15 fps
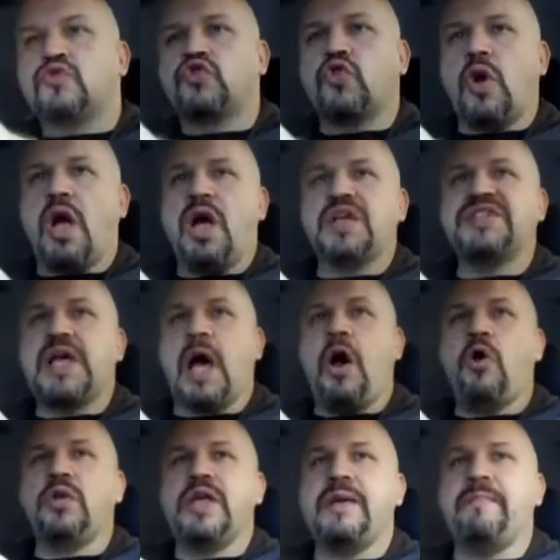Drugs
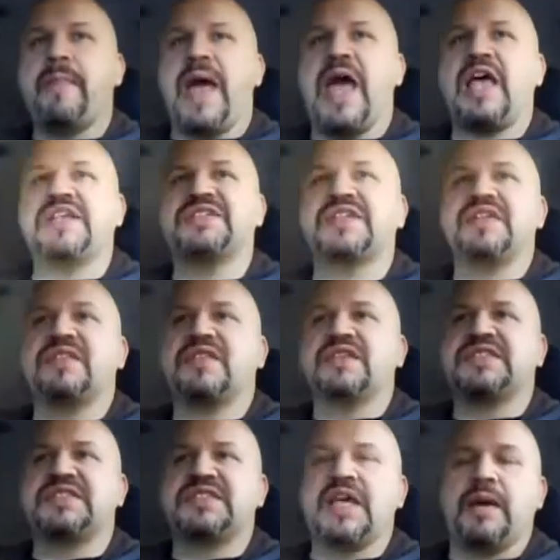only mask
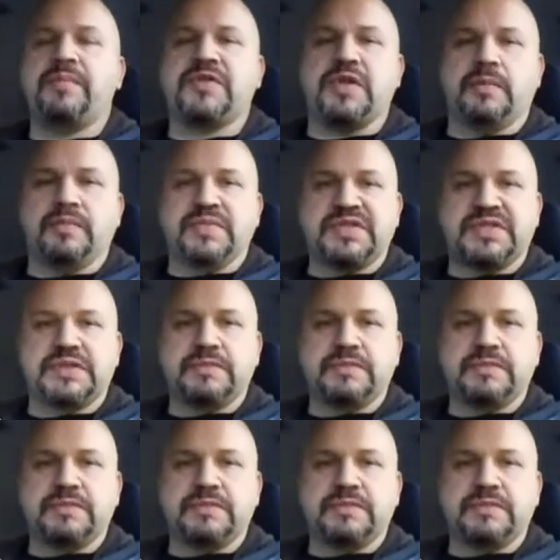the symptoms.